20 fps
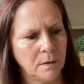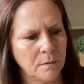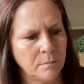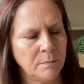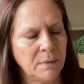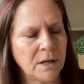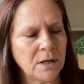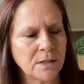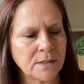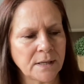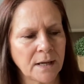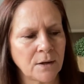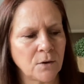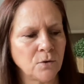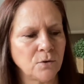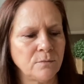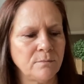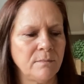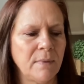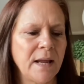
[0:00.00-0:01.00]
Because I
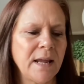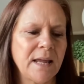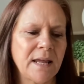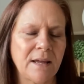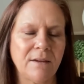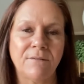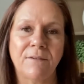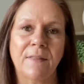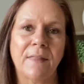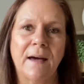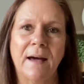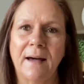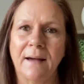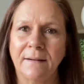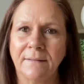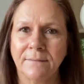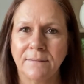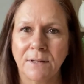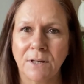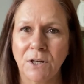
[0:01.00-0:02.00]
couldn't make it for that,
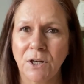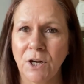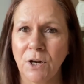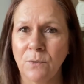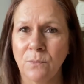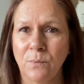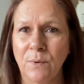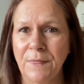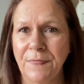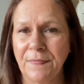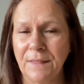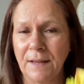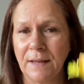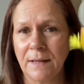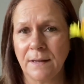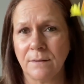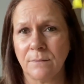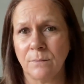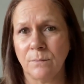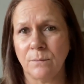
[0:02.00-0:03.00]
you know, with the